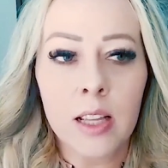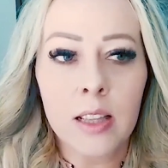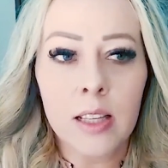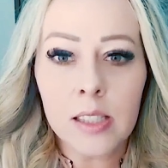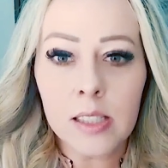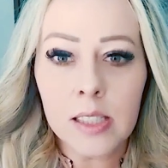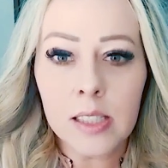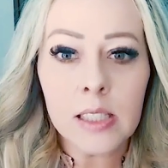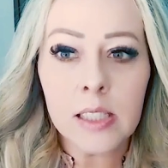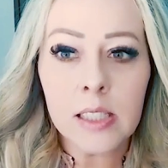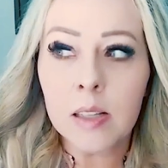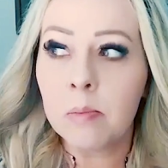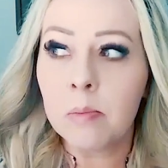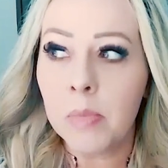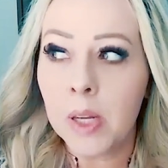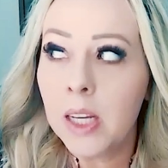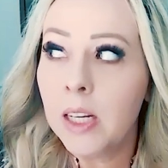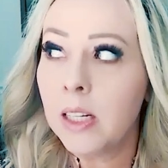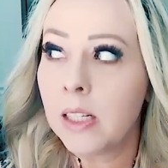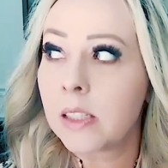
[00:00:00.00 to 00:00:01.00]
This doesn't
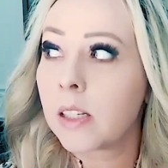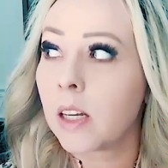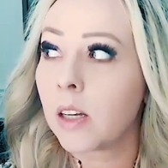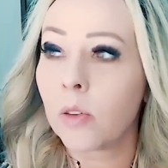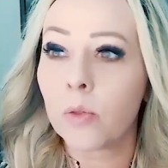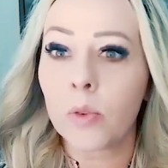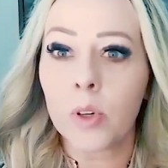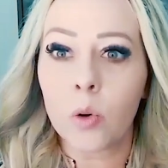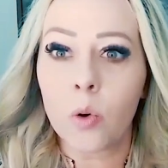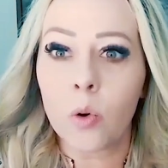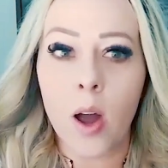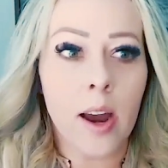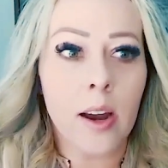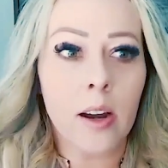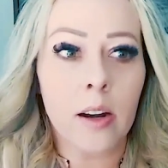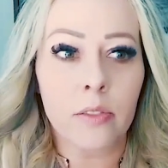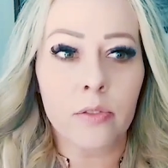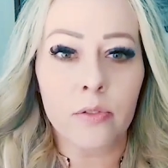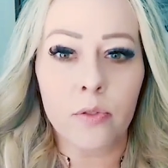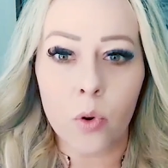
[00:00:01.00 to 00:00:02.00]
mean it's going to
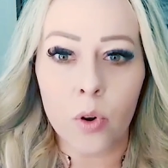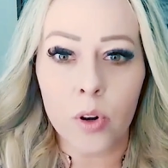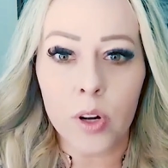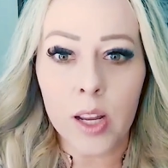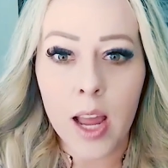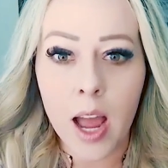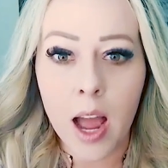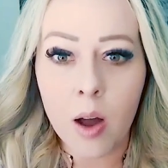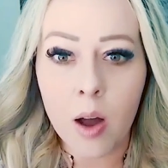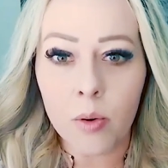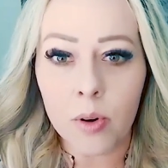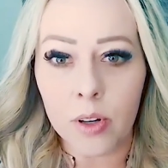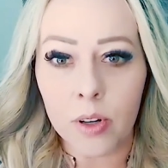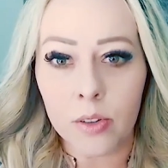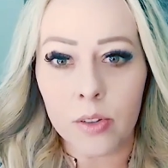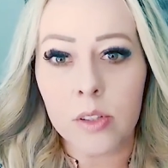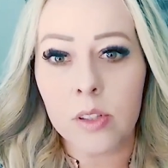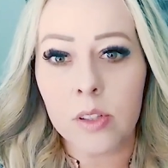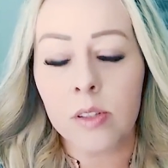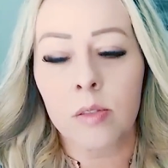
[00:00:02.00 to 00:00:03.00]
require 40
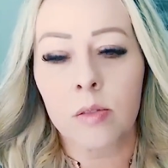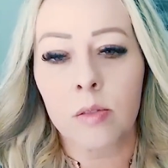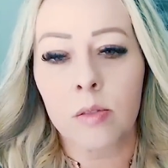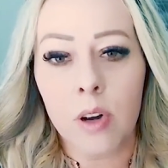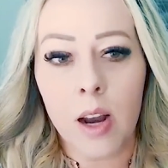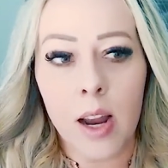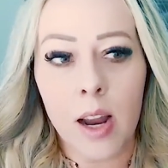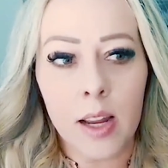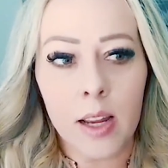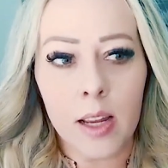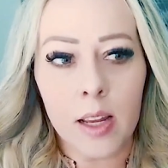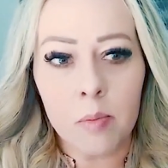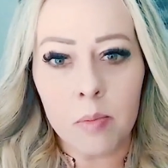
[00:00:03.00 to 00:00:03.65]
hours, right?